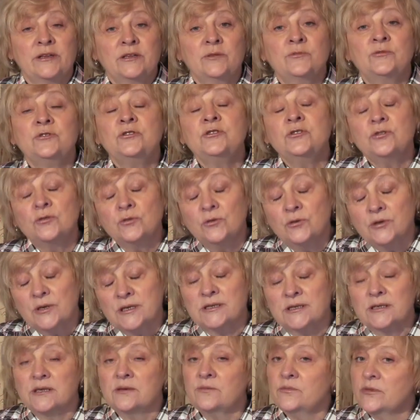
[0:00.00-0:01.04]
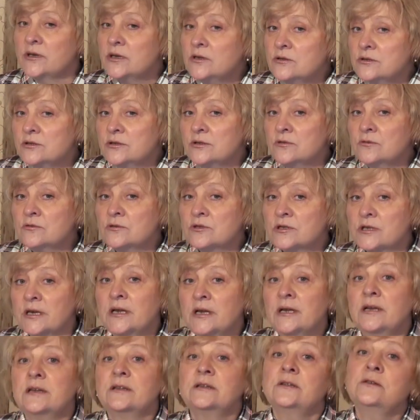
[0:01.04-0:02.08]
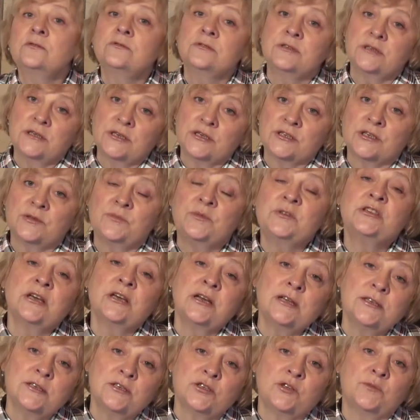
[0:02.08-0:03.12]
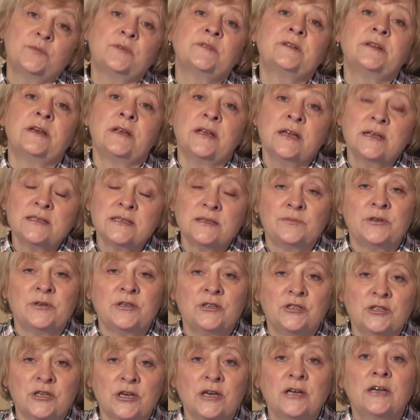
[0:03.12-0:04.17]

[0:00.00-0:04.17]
Aliens have no right to intervene bluntly in our civilization.